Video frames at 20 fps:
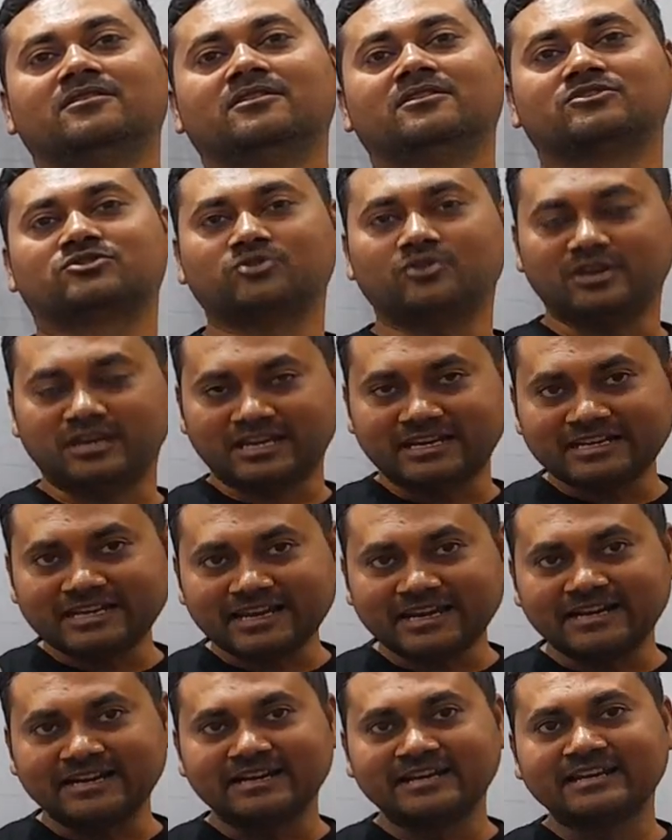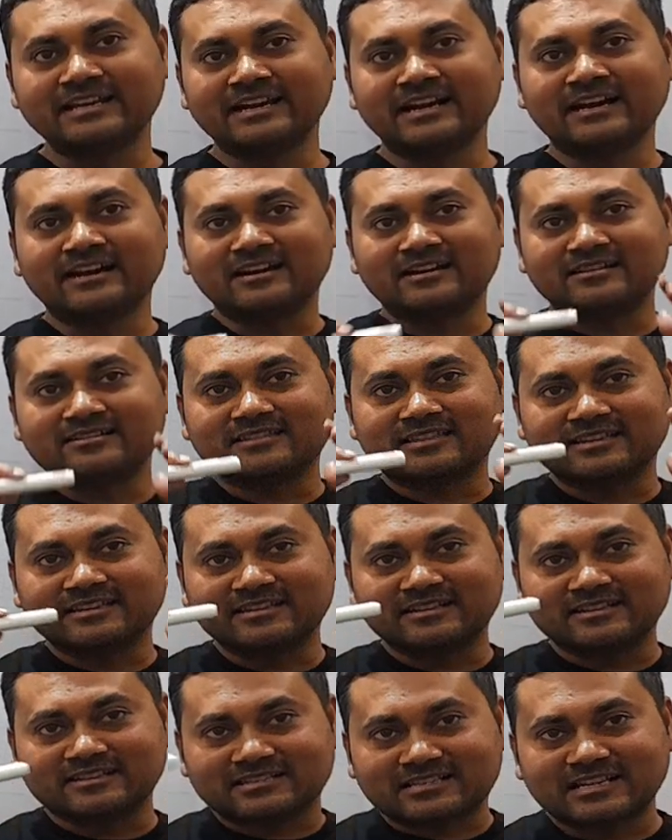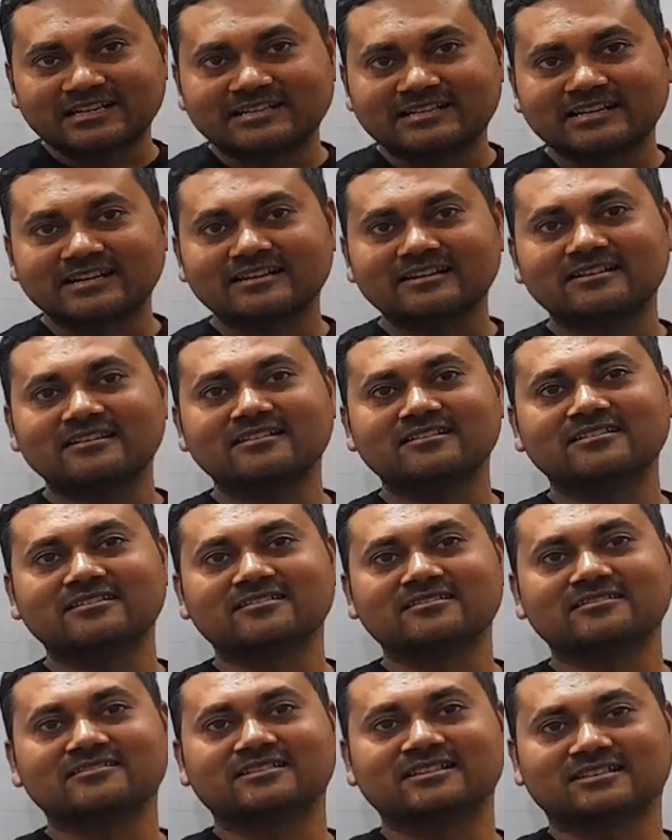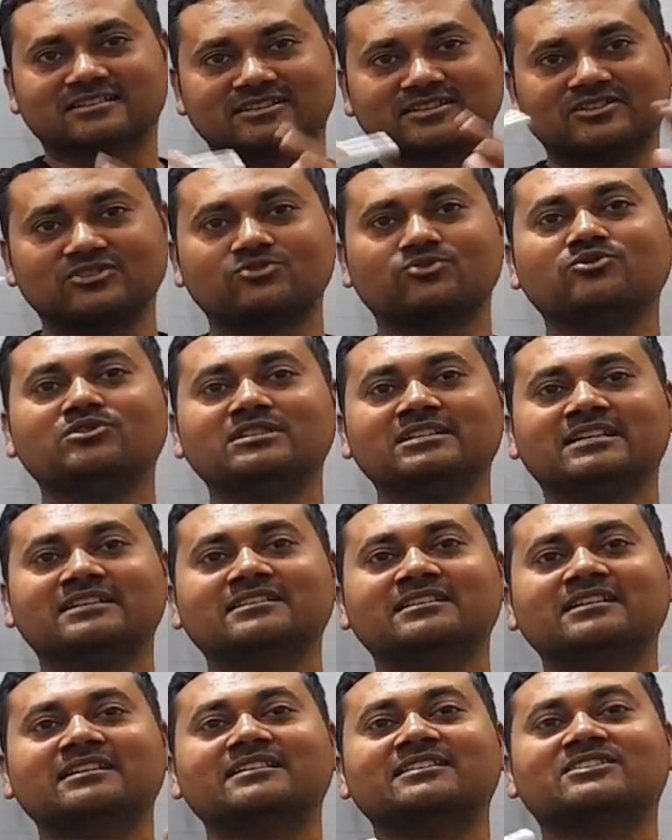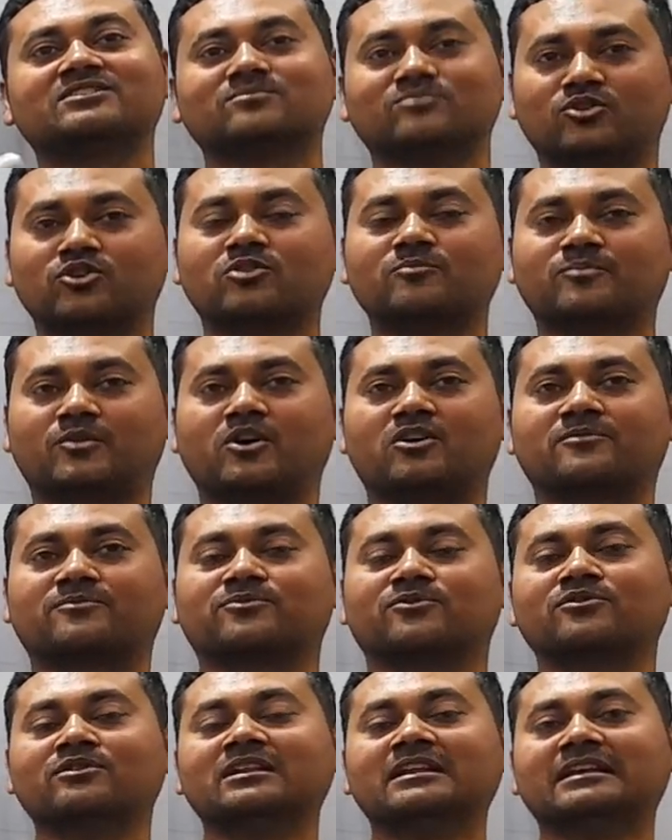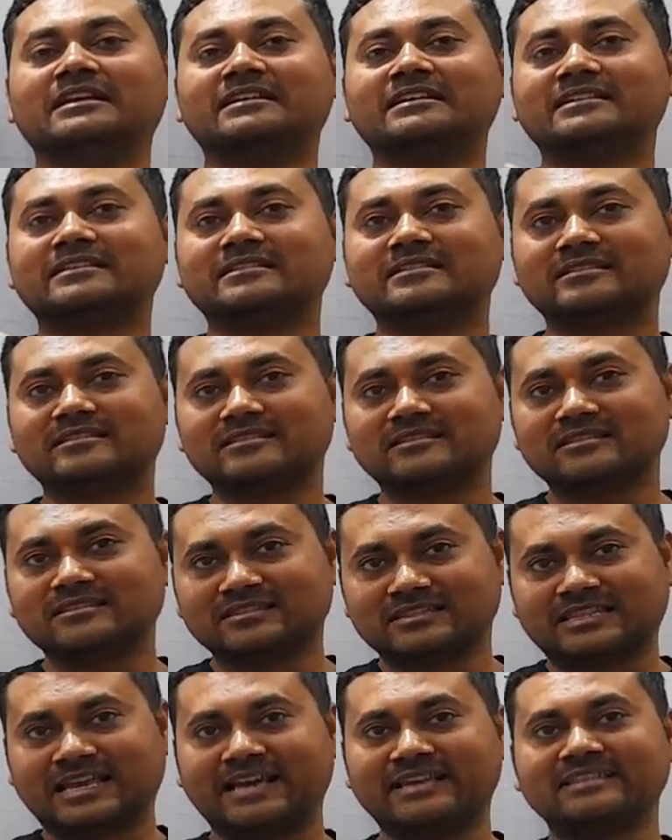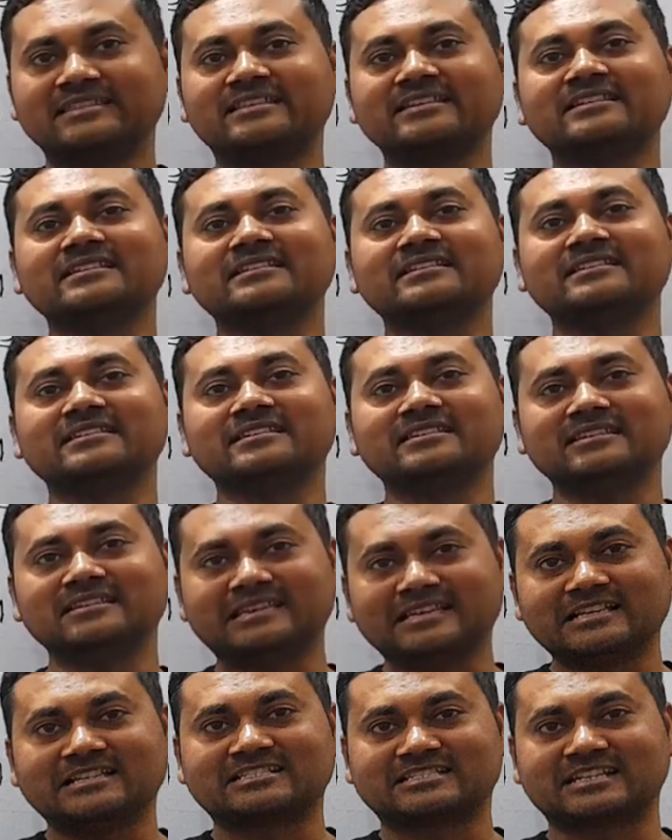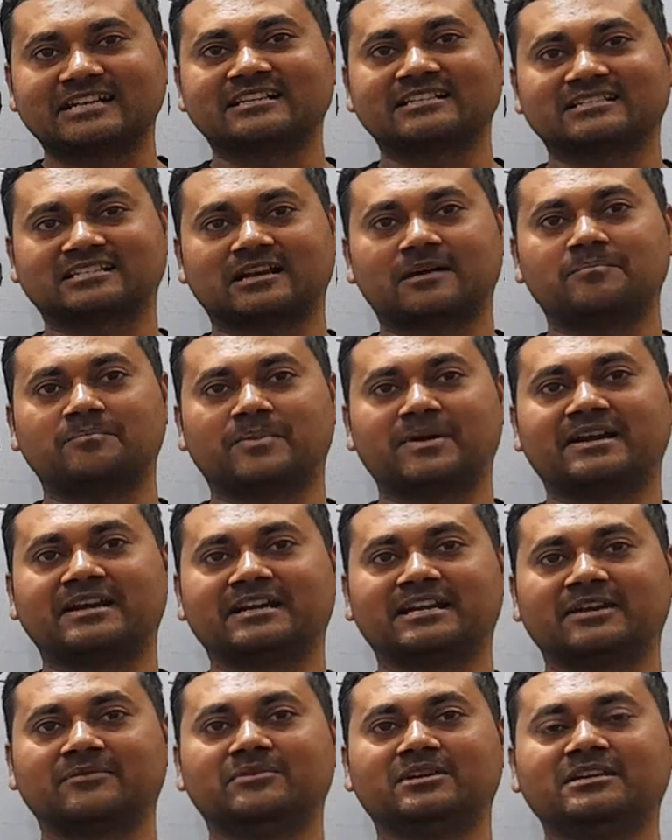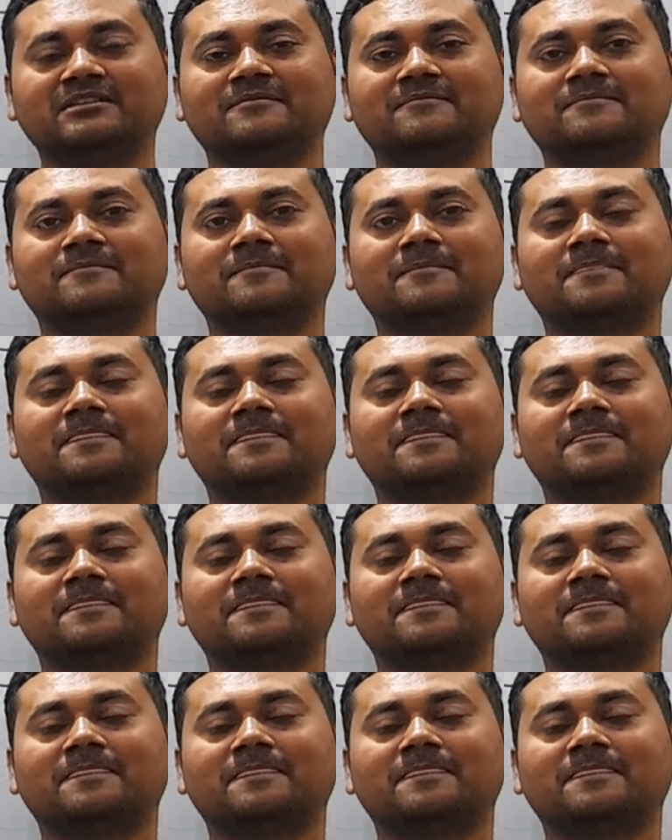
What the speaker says: So in India, the central, this union is more powerful than the states comparatively,